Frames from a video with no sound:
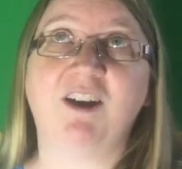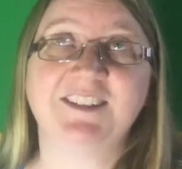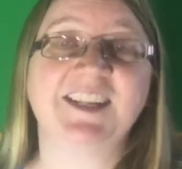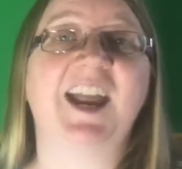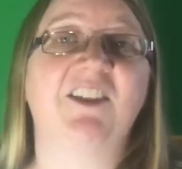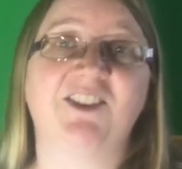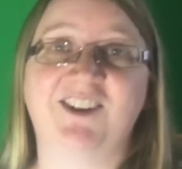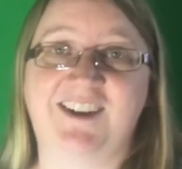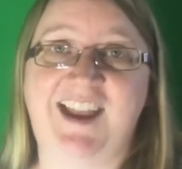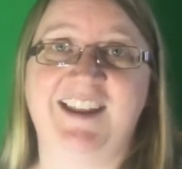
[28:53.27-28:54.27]
all together
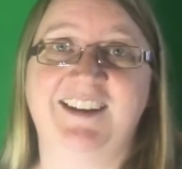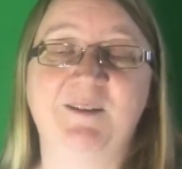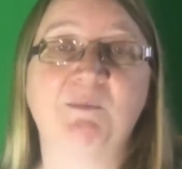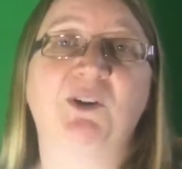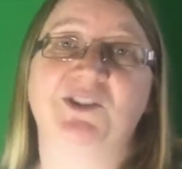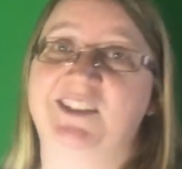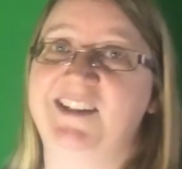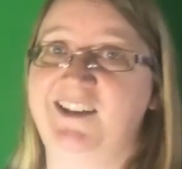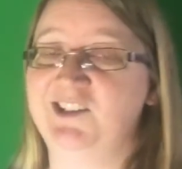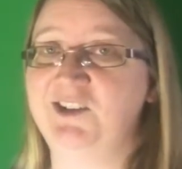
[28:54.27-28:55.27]
again in person
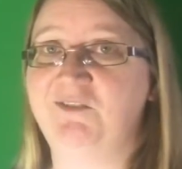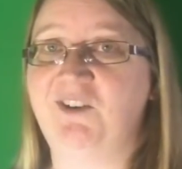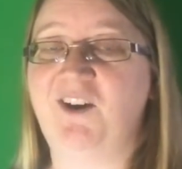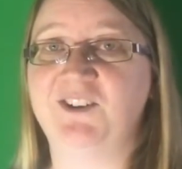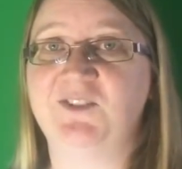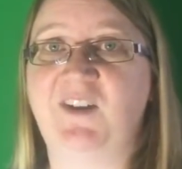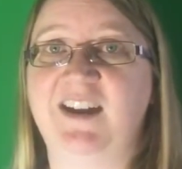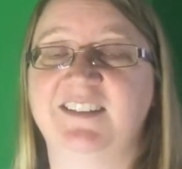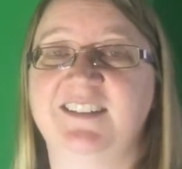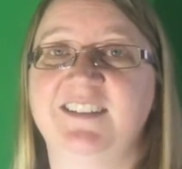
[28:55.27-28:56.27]
next year for Arts
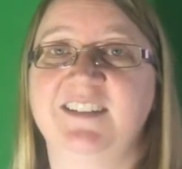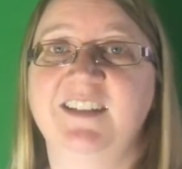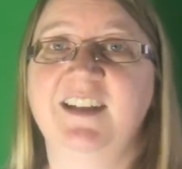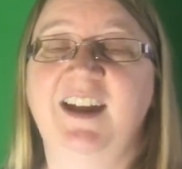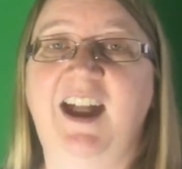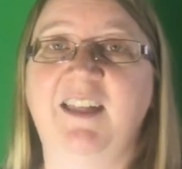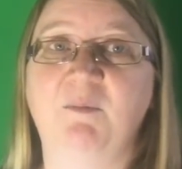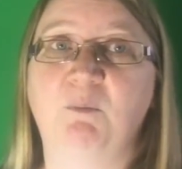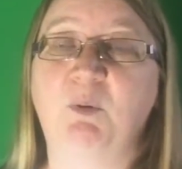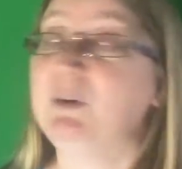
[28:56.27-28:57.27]
Fest.
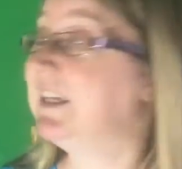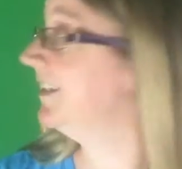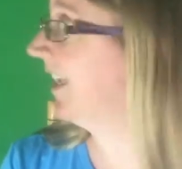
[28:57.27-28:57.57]
But we can